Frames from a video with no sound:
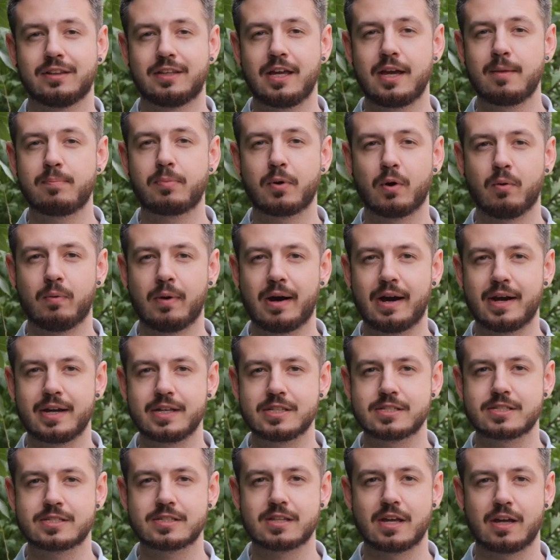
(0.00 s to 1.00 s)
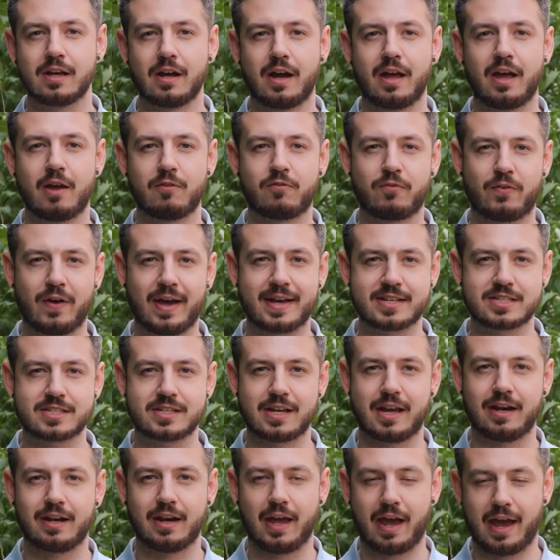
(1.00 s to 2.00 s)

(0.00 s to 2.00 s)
they provide fast and